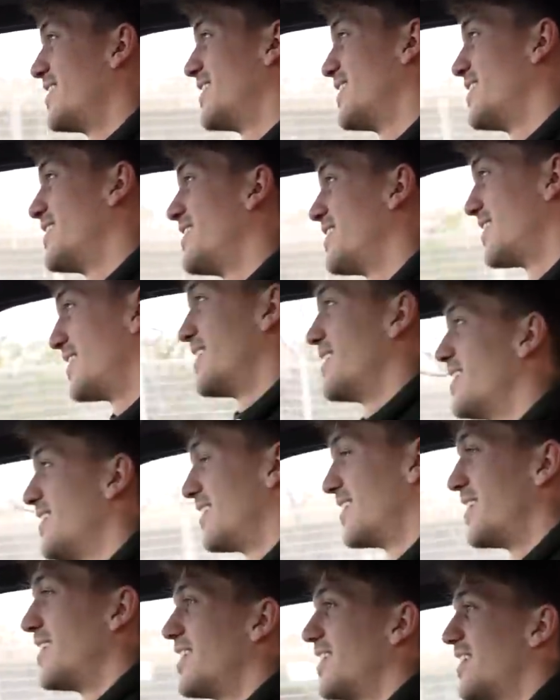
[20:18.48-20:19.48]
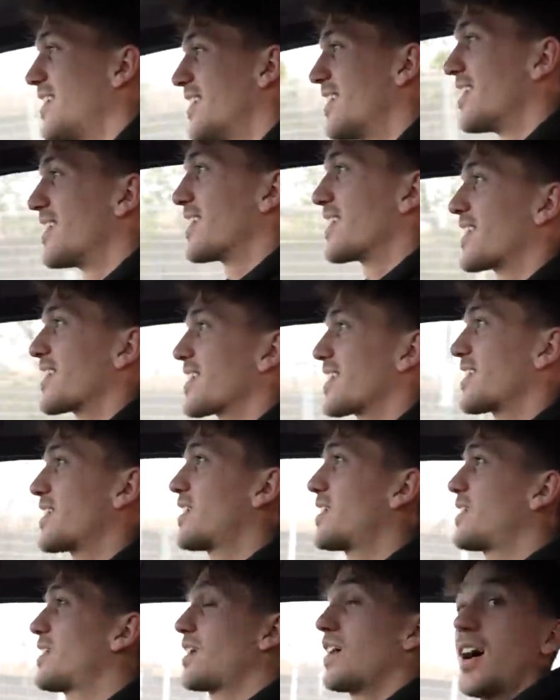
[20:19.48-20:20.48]
And he said that's like 400 horsepower.
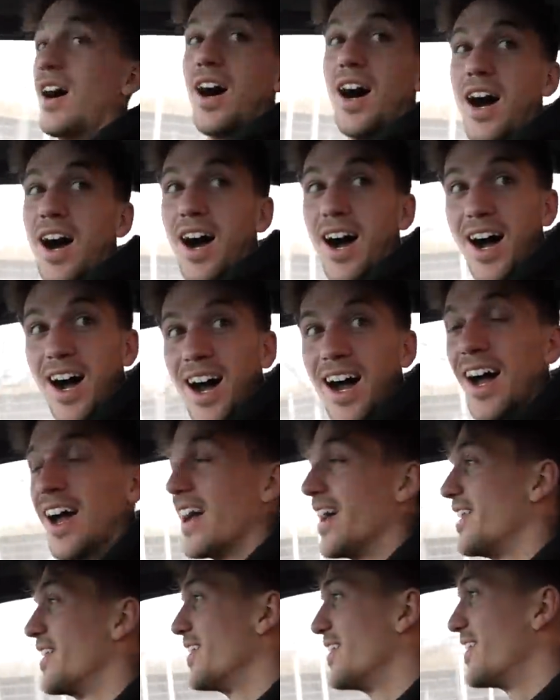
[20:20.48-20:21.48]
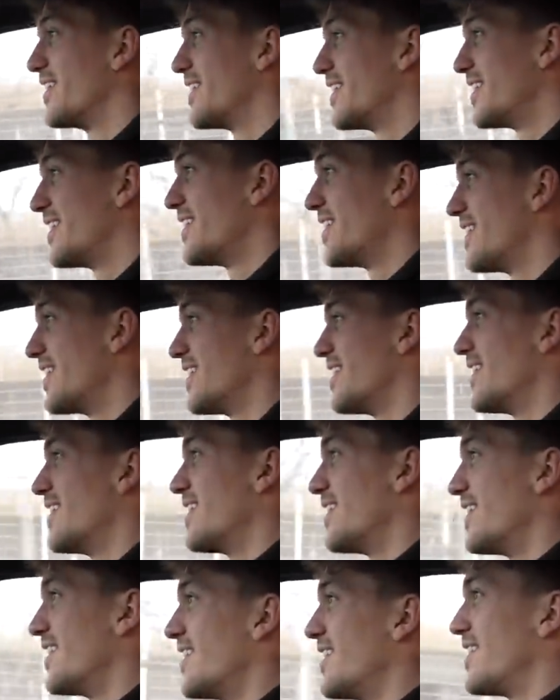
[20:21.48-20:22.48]
God.
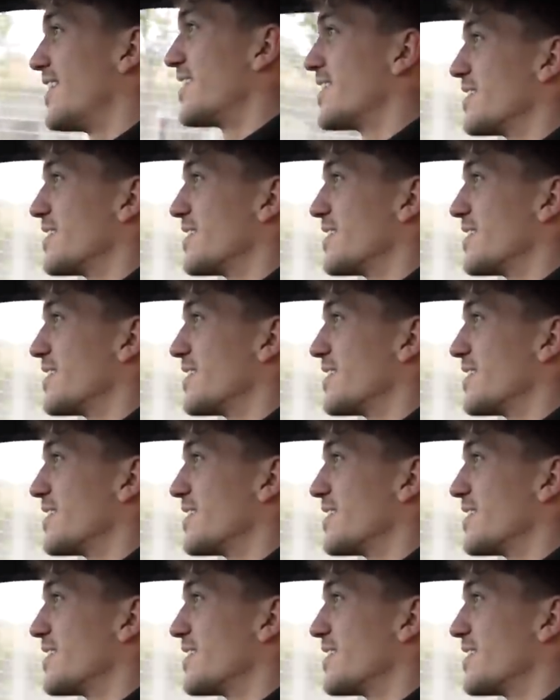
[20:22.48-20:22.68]
Push it.